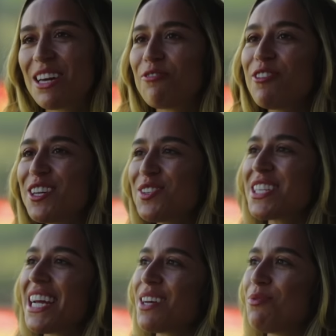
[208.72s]
It feels
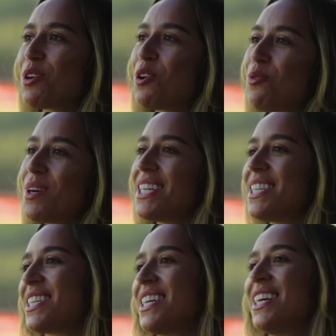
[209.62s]
like we're
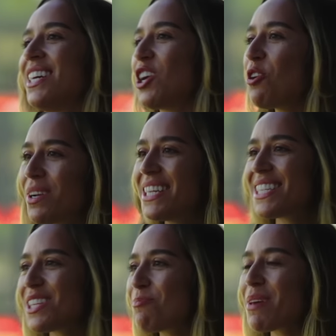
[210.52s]
always going
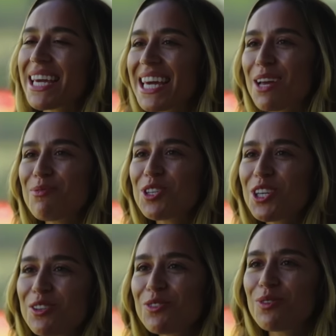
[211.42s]
into the big games, you
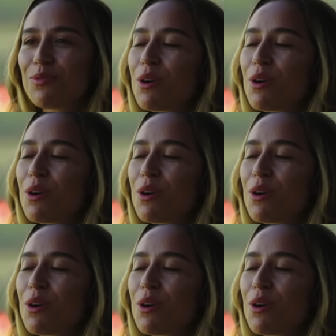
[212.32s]
know.